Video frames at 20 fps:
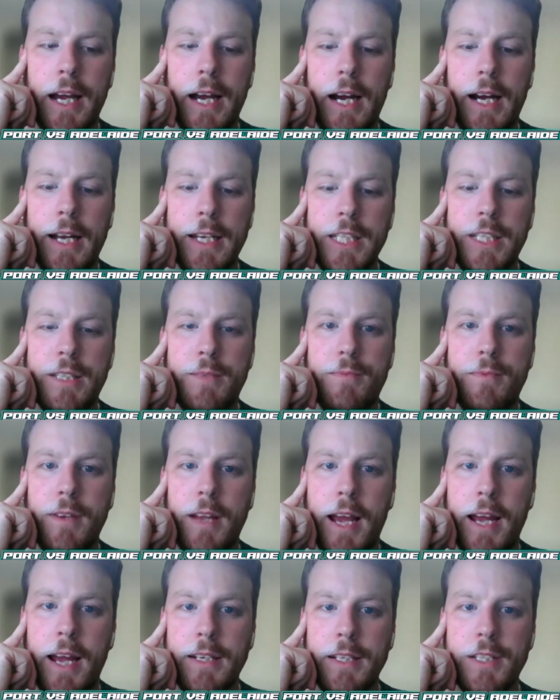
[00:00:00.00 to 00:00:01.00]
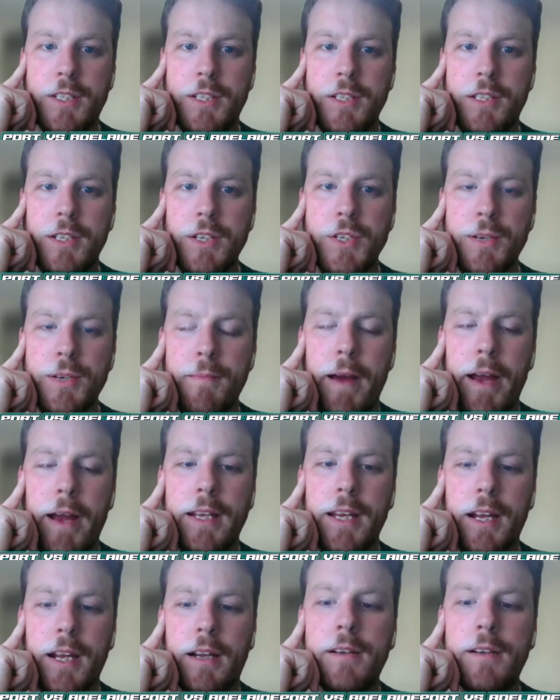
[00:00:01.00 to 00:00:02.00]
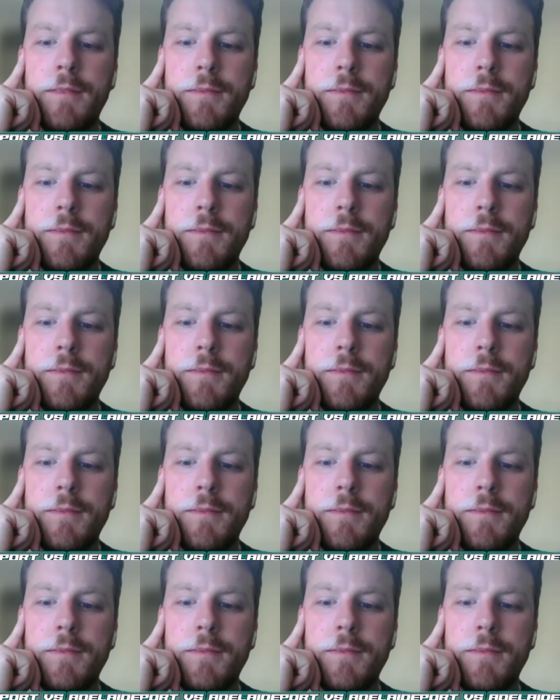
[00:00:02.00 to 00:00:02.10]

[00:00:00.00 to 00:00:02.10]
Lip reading: his decision making